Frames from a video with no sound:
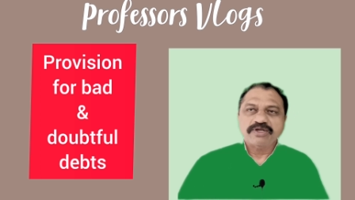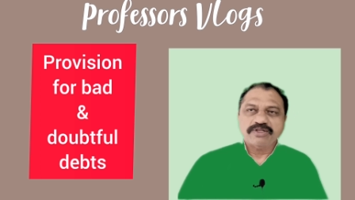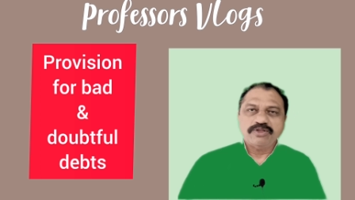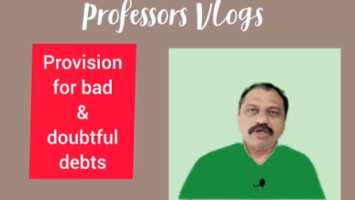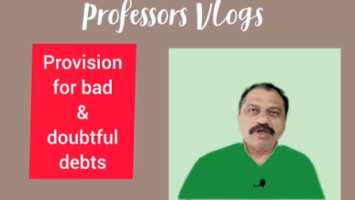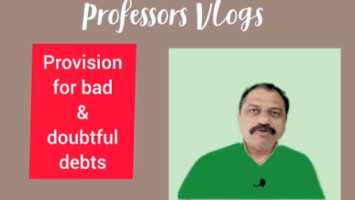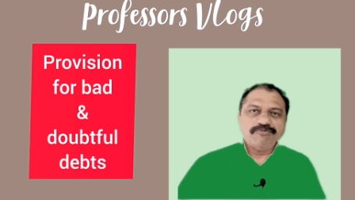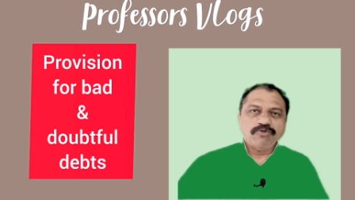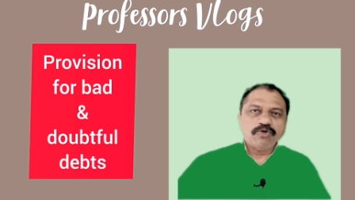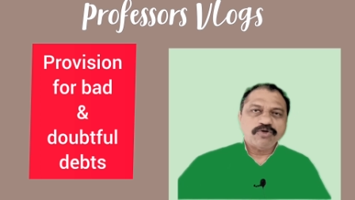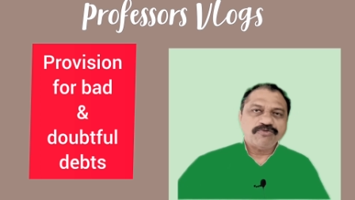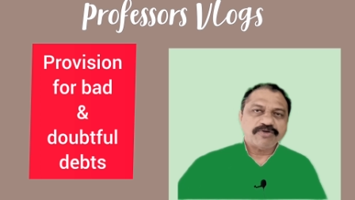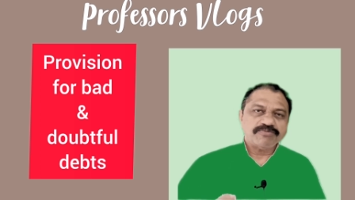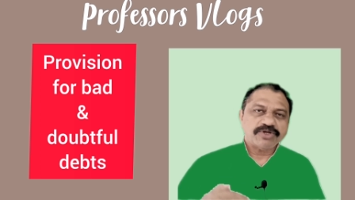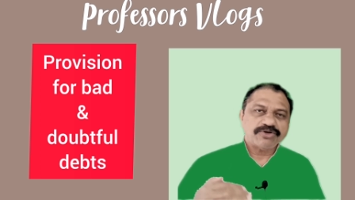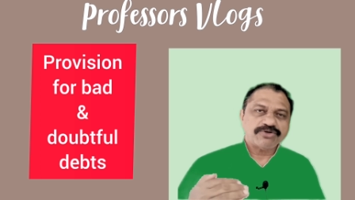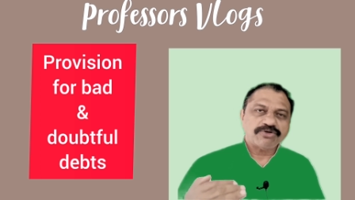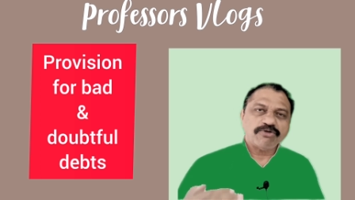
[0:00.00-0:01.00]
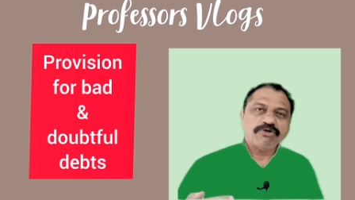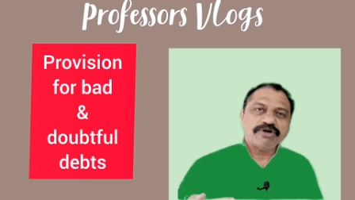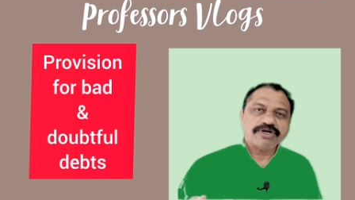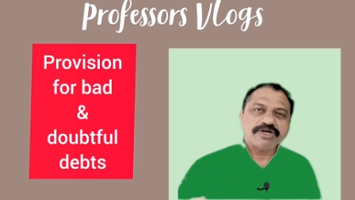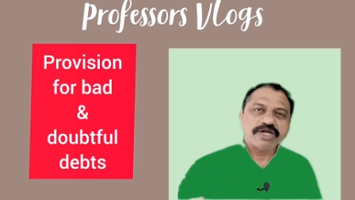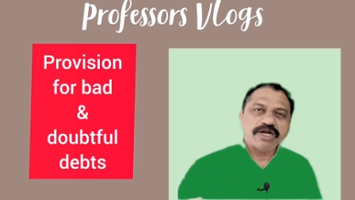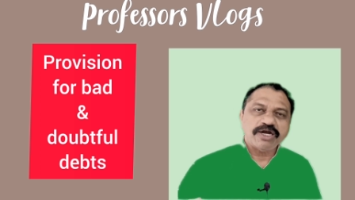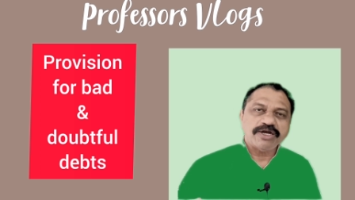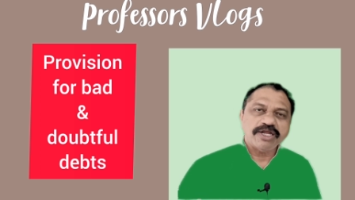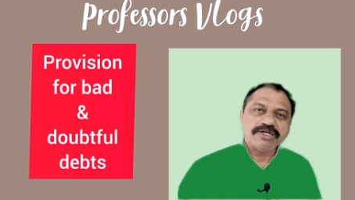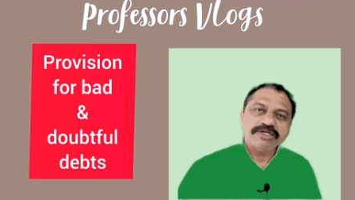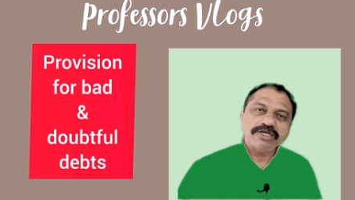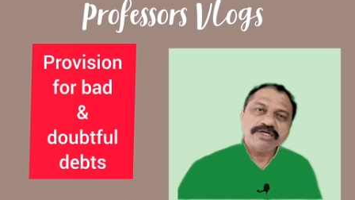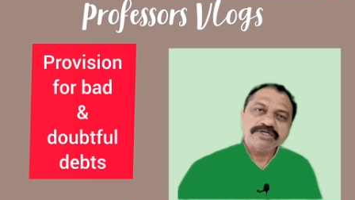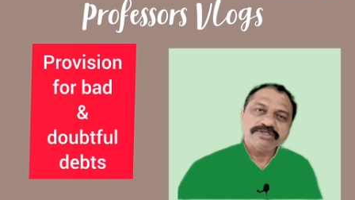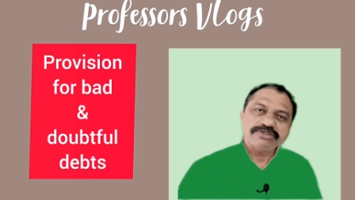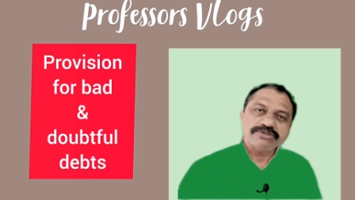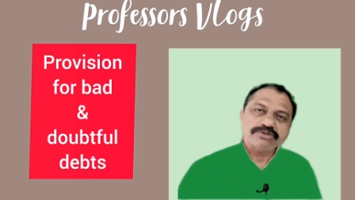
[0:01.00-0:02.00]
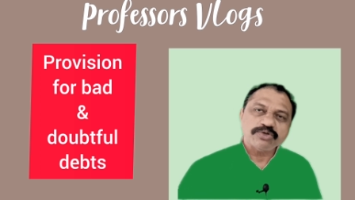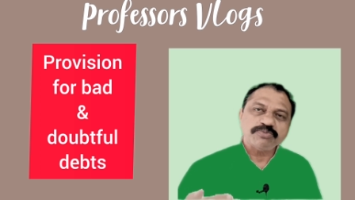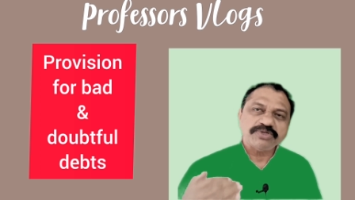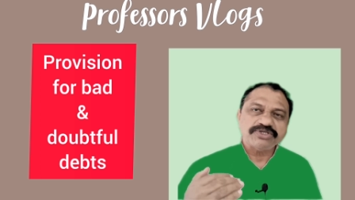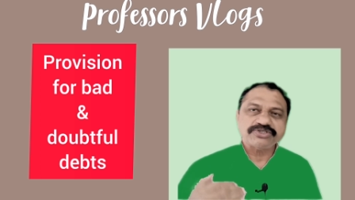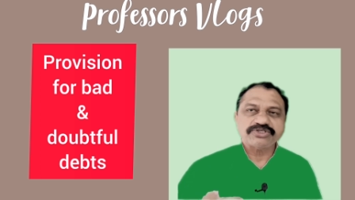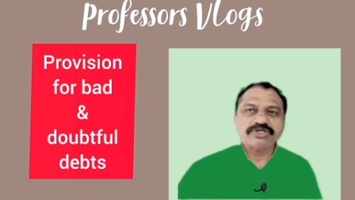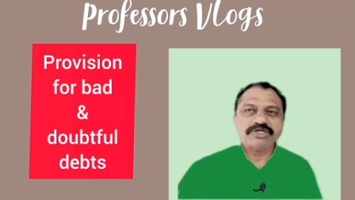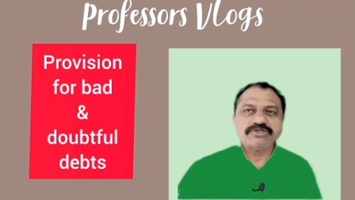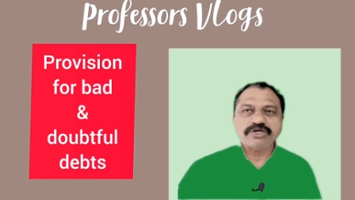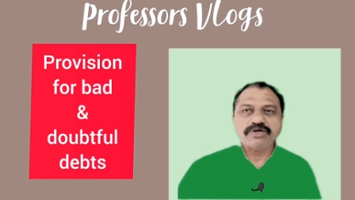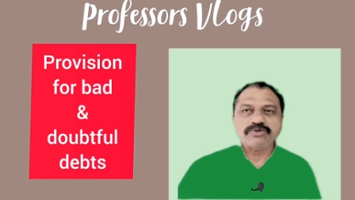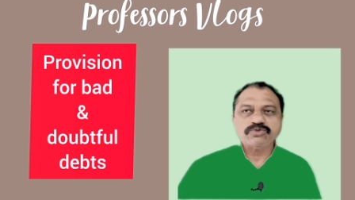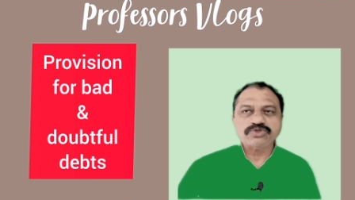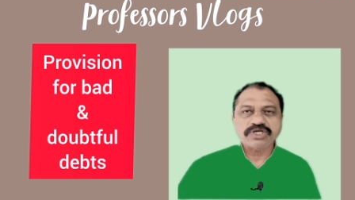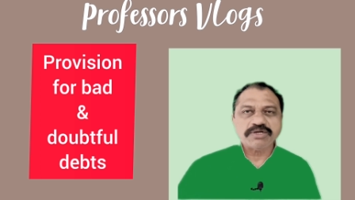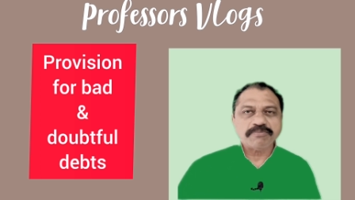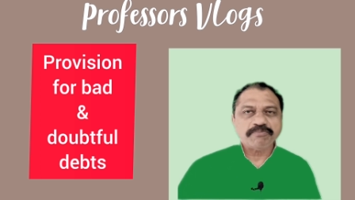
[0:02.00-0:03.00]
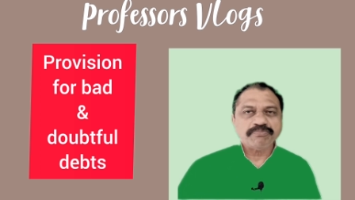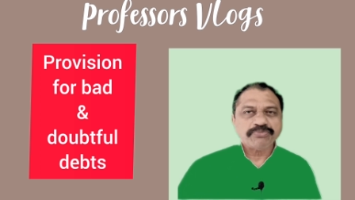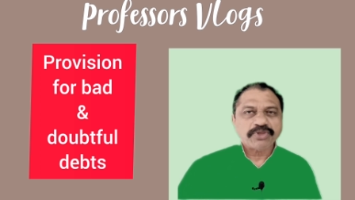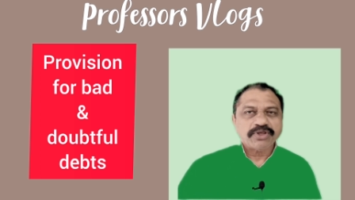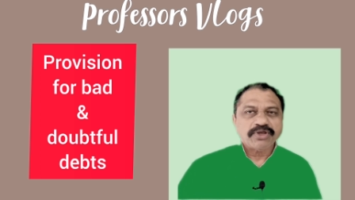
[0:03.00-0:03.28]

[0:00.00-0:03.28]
Therefore, from the total debtors rupees ten thousand,